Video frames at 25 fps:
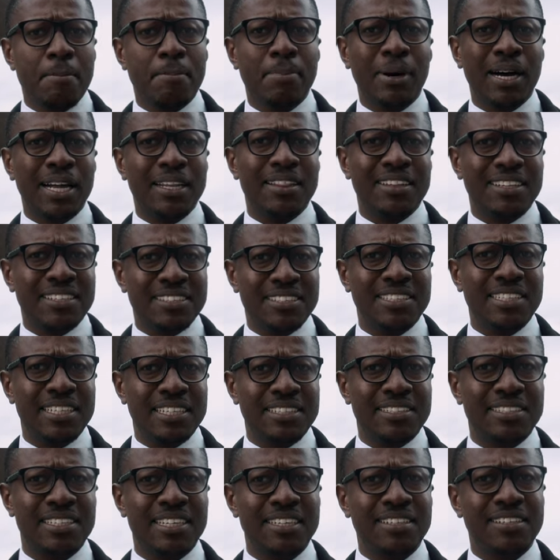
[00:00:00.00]
but the
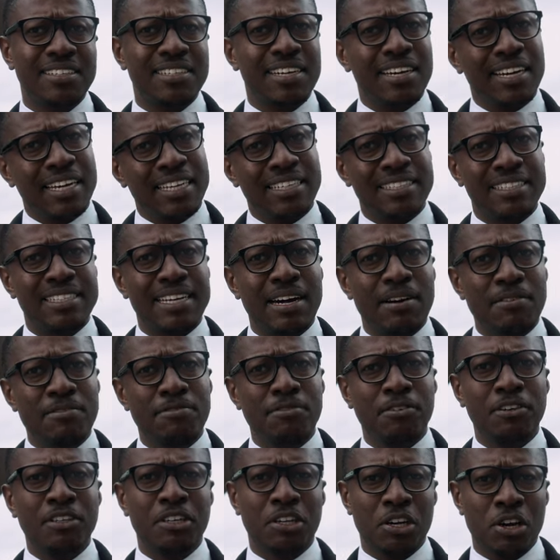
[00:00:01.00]
city centre and
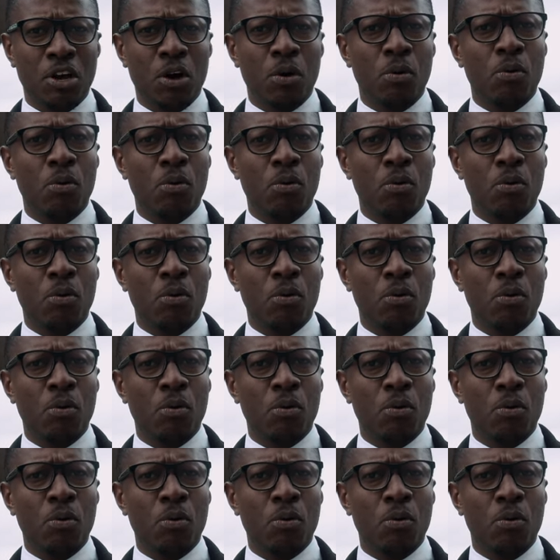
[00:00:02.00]
Salford